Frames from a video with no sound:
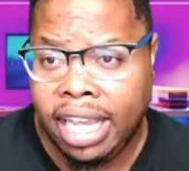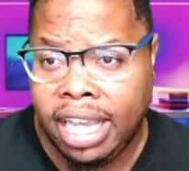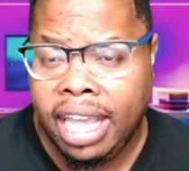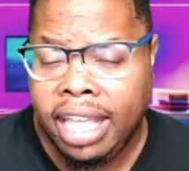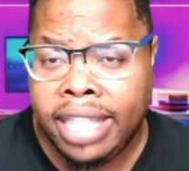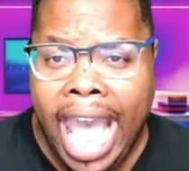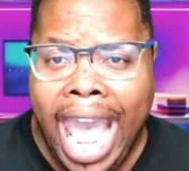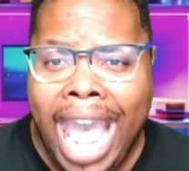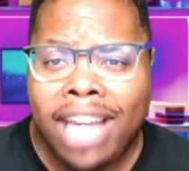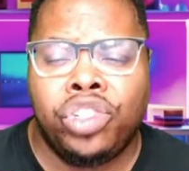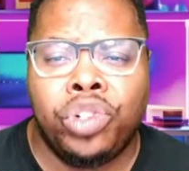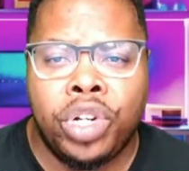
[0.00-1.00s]
the
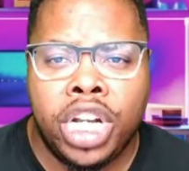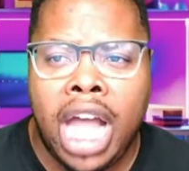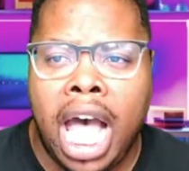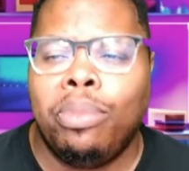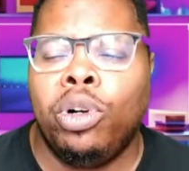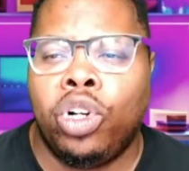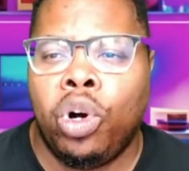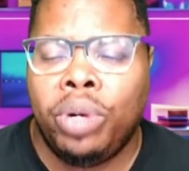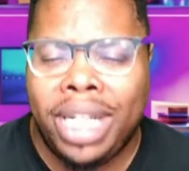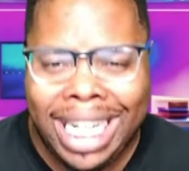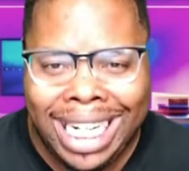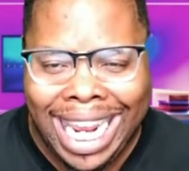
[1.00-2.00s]
astronomical
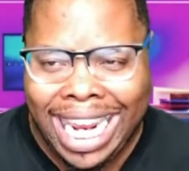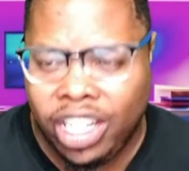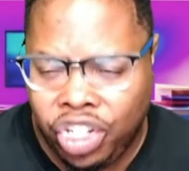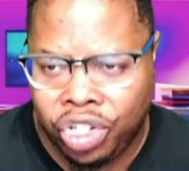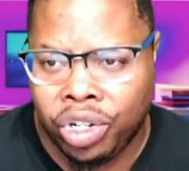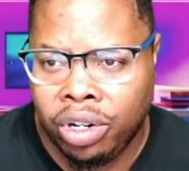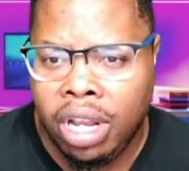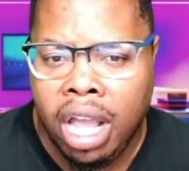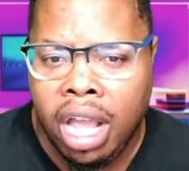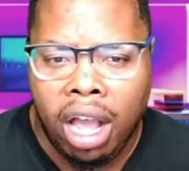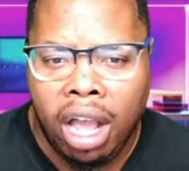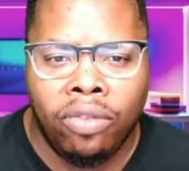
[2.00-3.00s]
nature
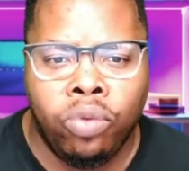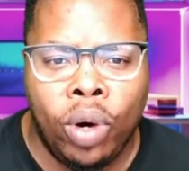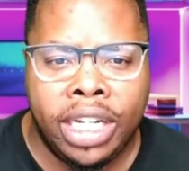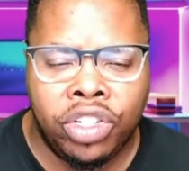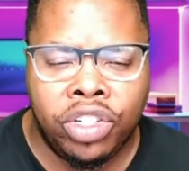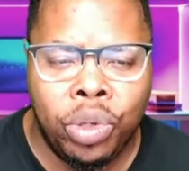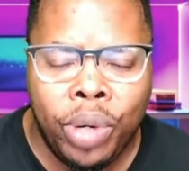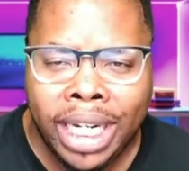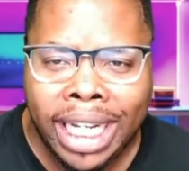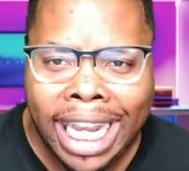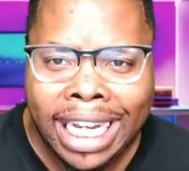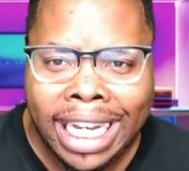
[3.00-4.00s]
of what he's doing
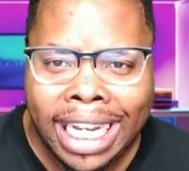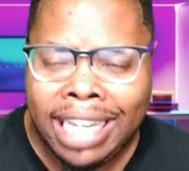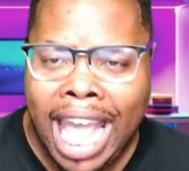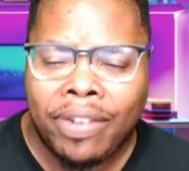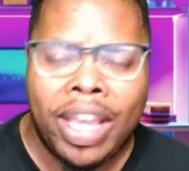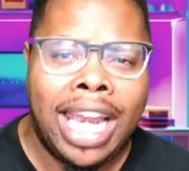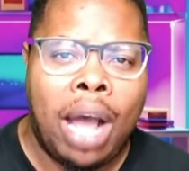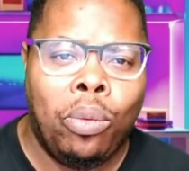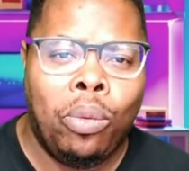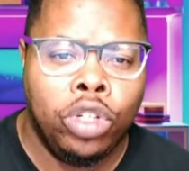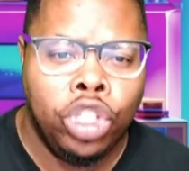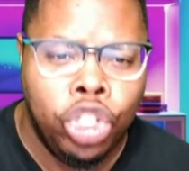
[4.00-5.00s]
in his life. And I
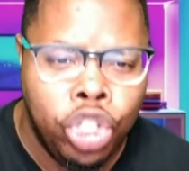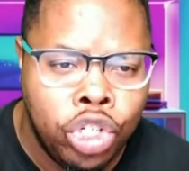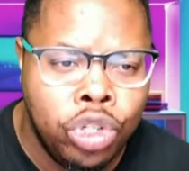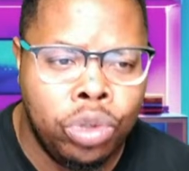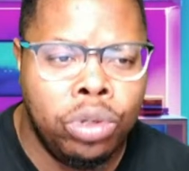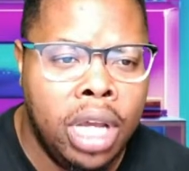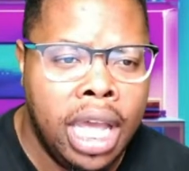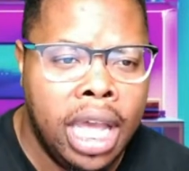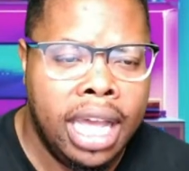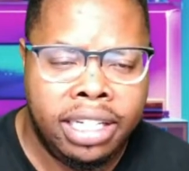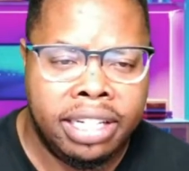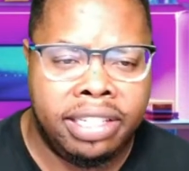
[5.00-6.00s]
want you
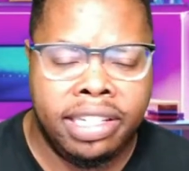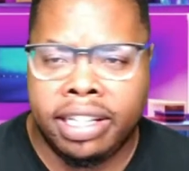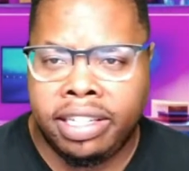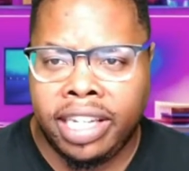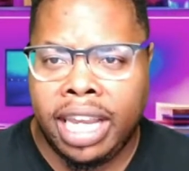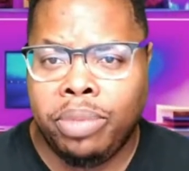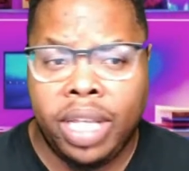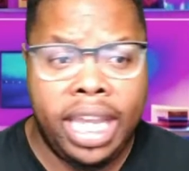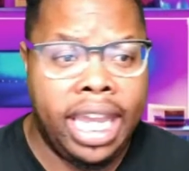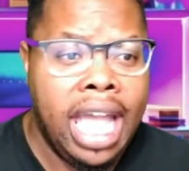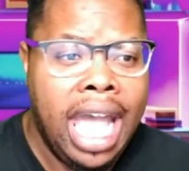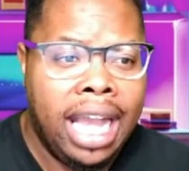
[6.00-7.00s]
to see the same
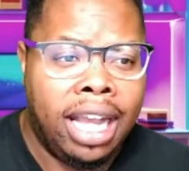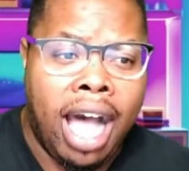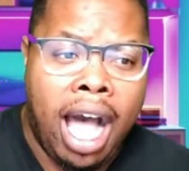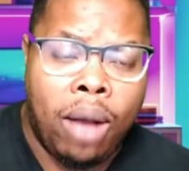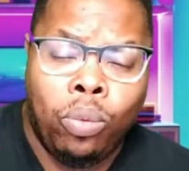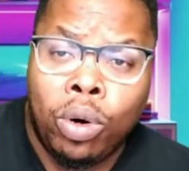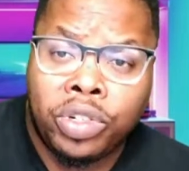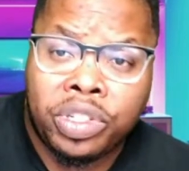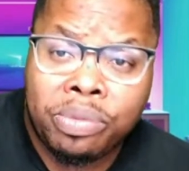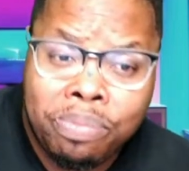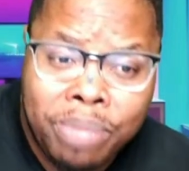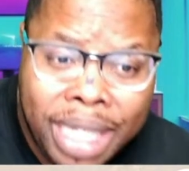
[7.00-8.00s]
thing. God wants
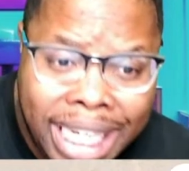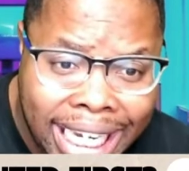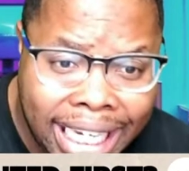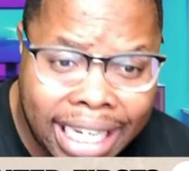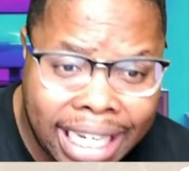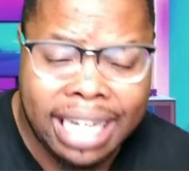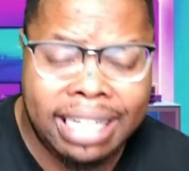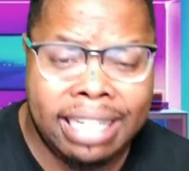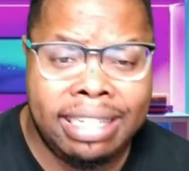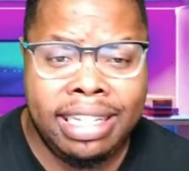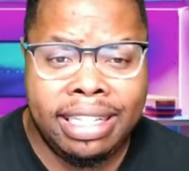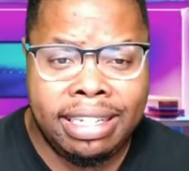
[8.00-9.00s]
me to
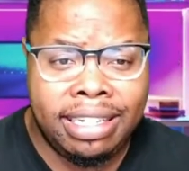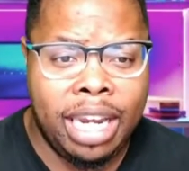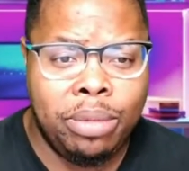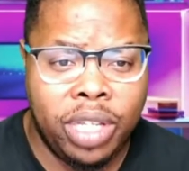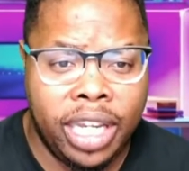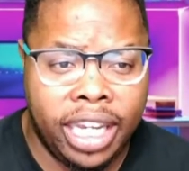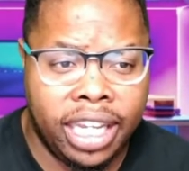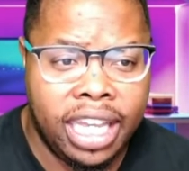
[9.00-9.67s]
see the same thing.